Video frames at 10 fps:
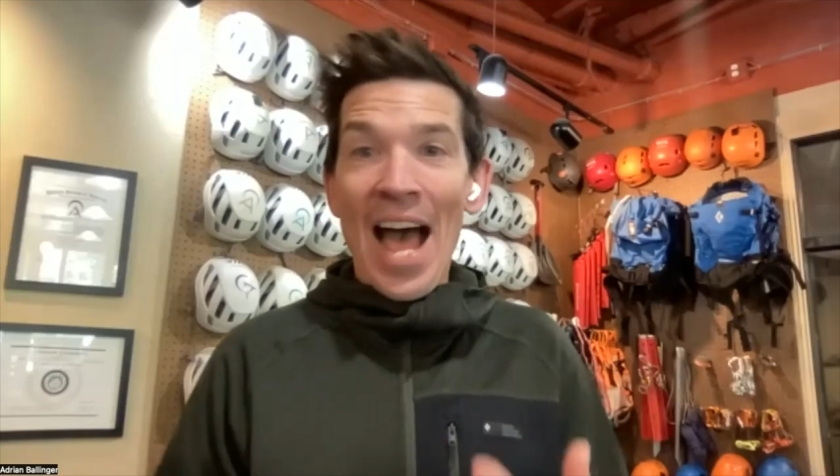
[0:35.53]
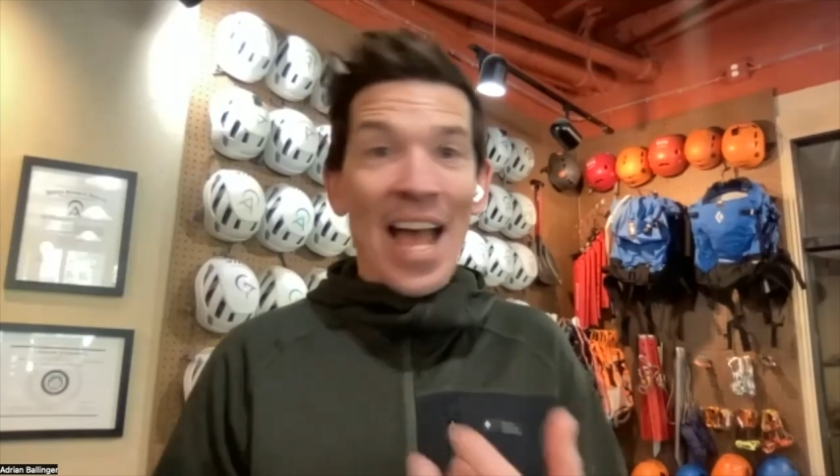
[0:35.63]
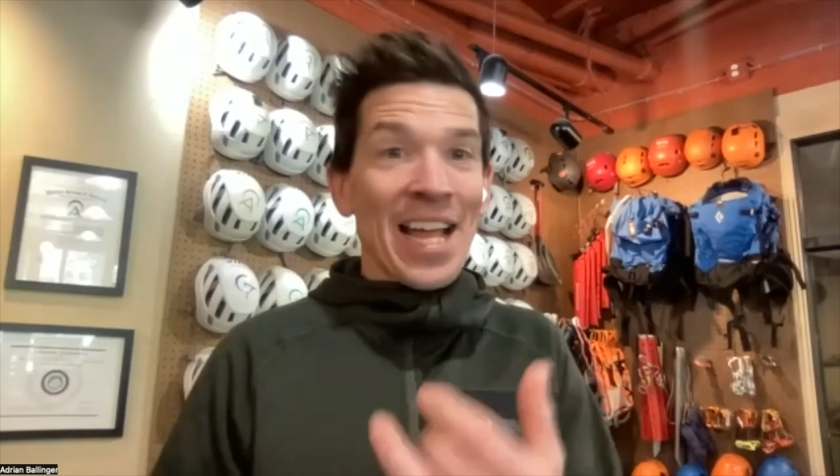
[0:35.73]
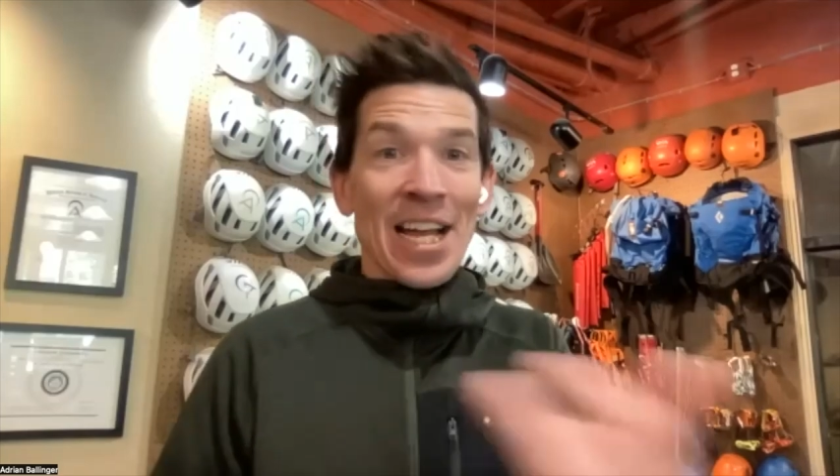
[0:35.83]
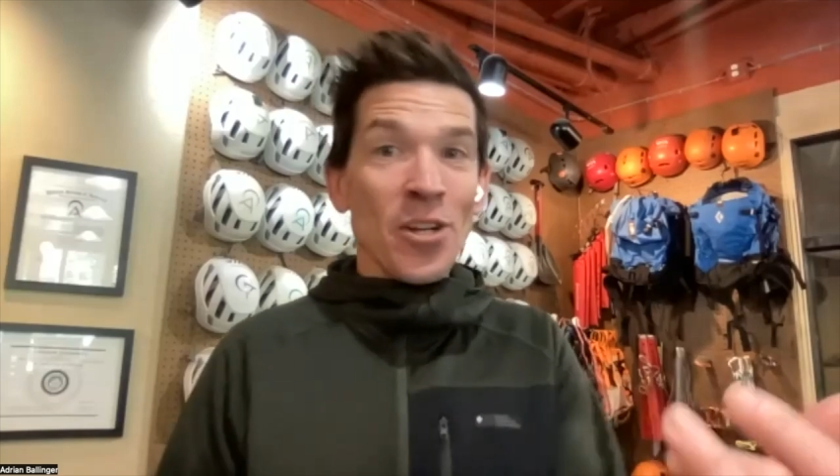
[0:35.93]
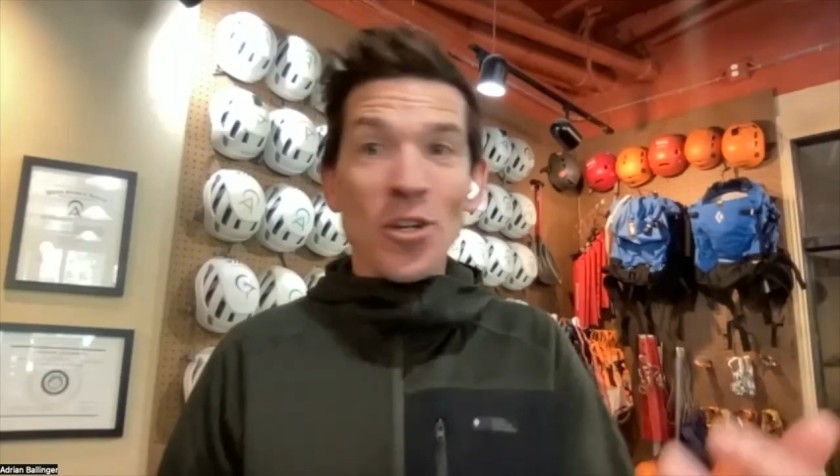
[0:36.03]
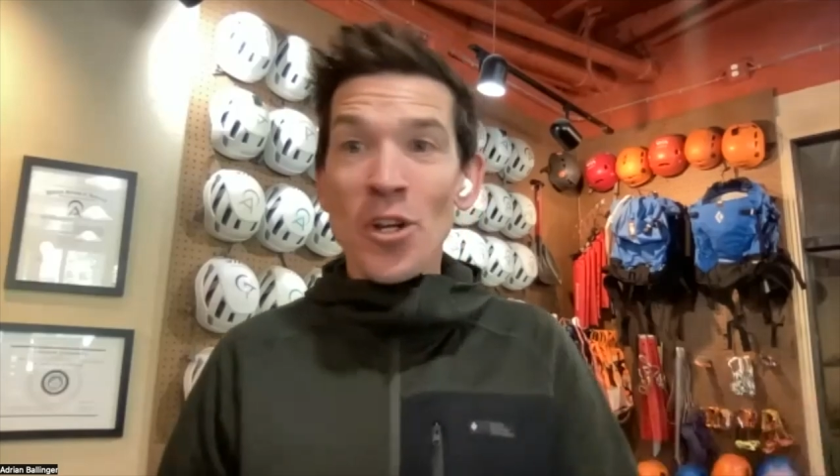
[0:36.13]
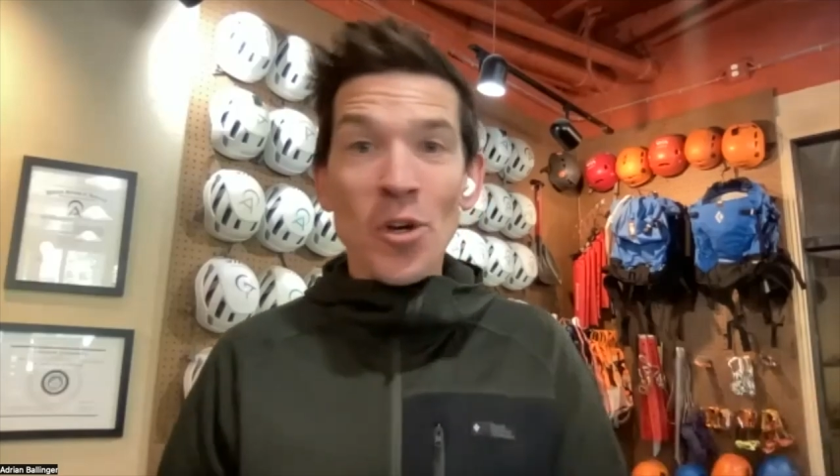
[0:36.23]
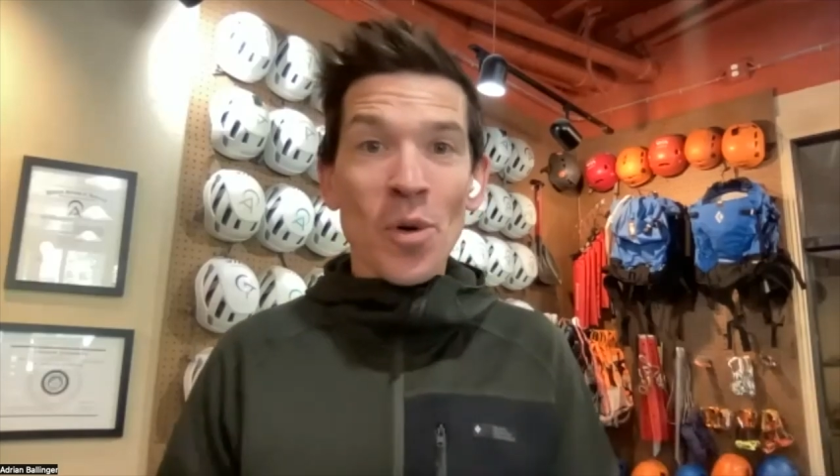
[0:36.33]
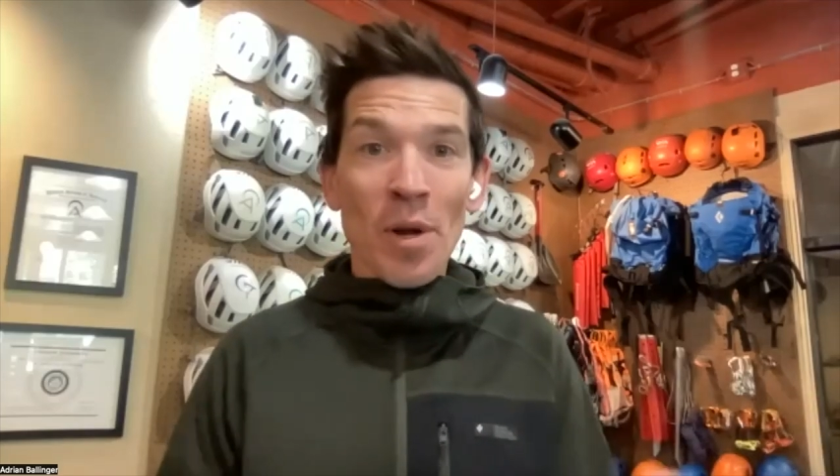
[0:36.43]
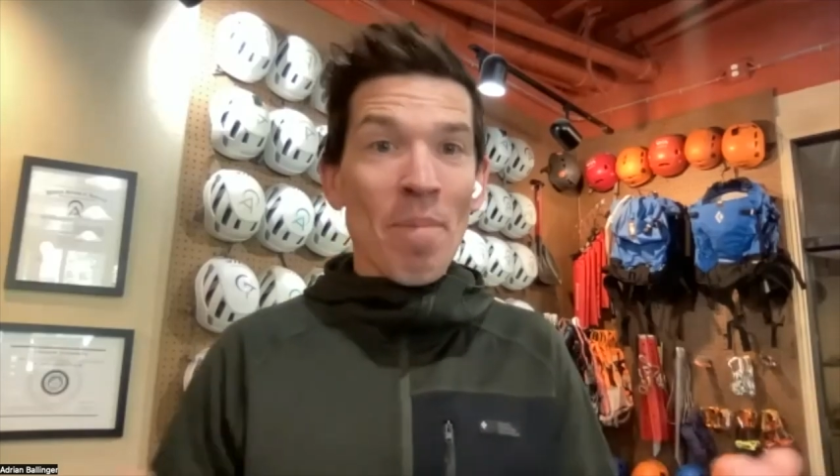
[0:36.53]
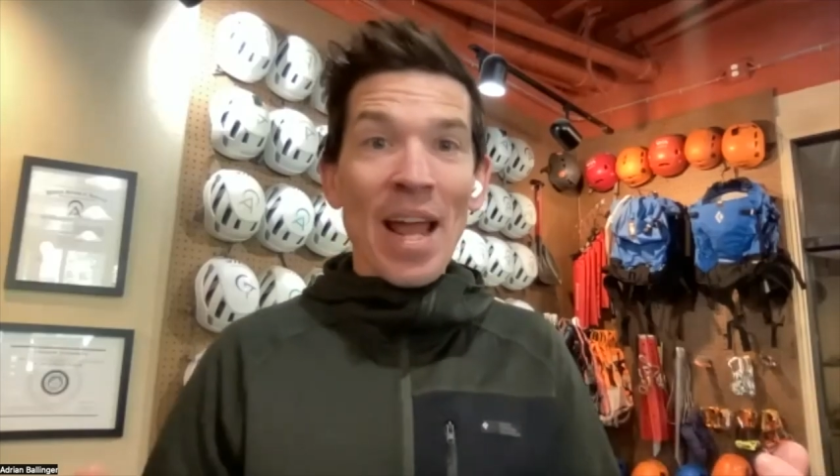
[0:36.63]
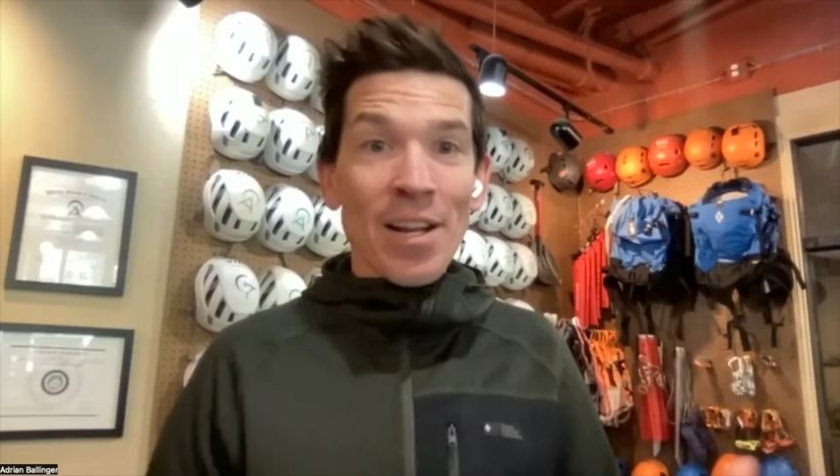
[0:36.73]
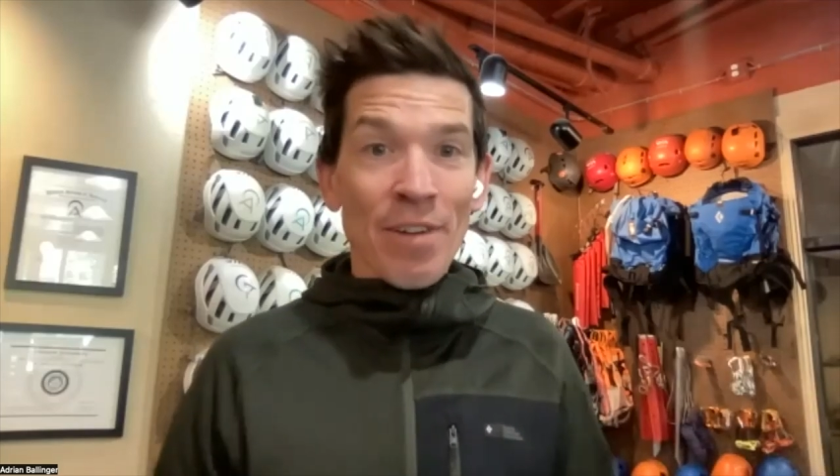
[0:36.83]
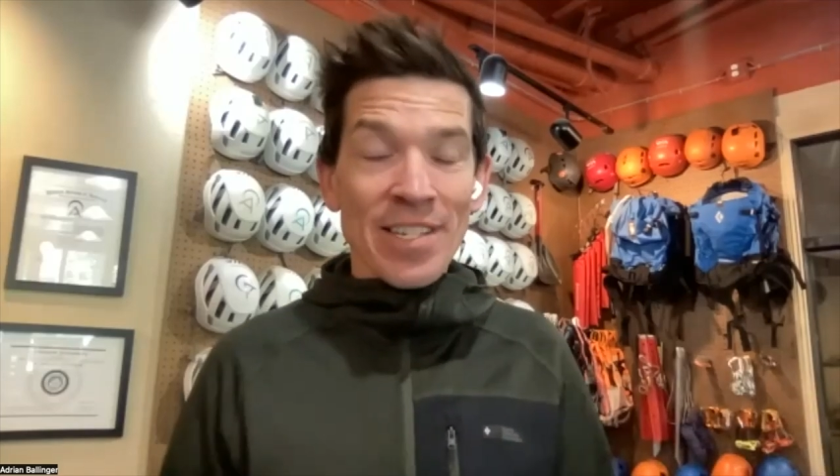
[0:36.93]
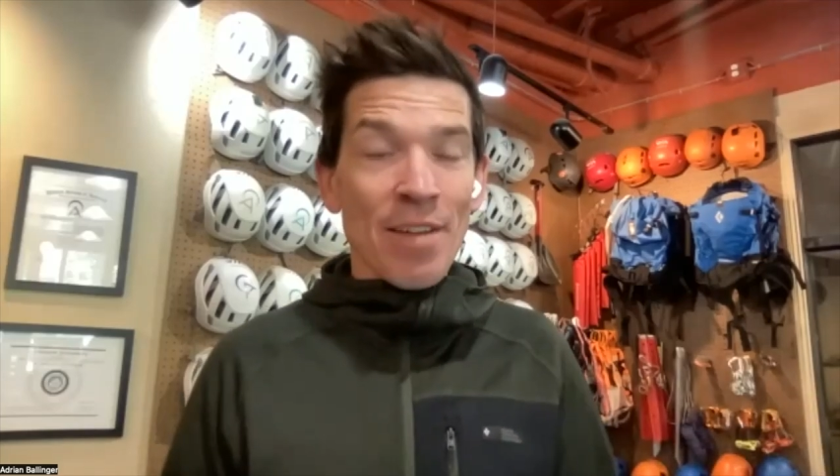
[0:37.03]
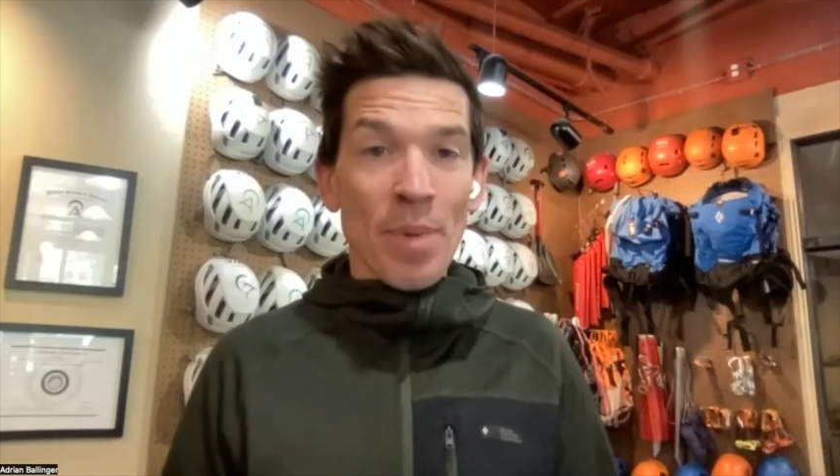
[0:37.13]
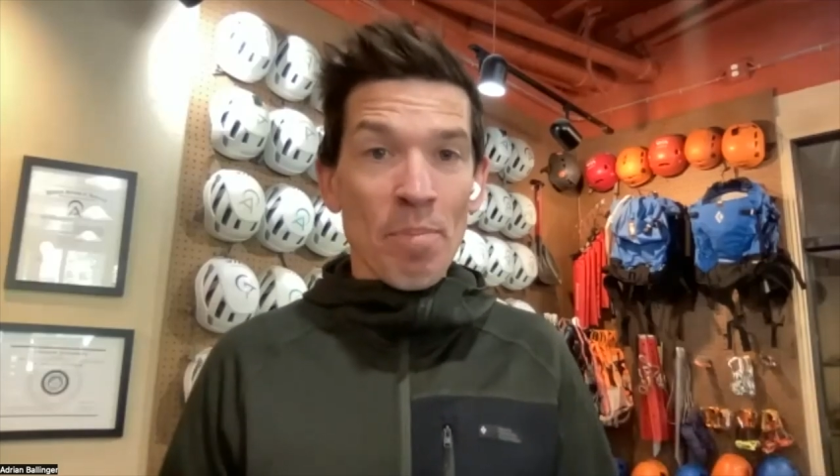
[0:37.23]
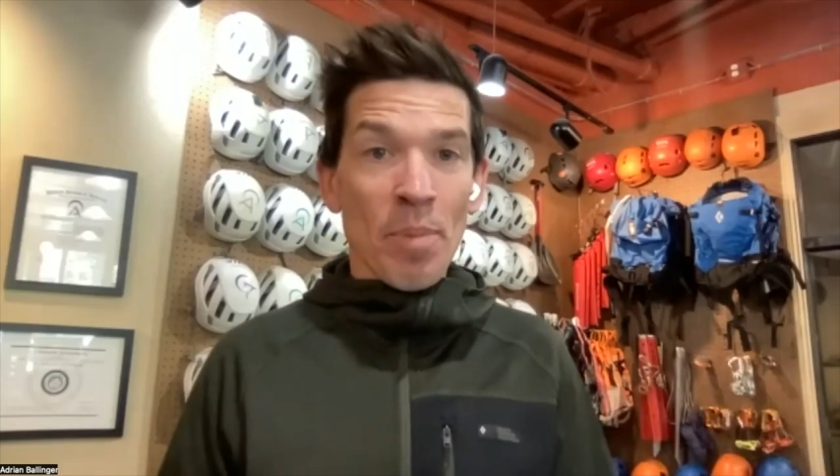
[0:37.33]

mountaineer and guide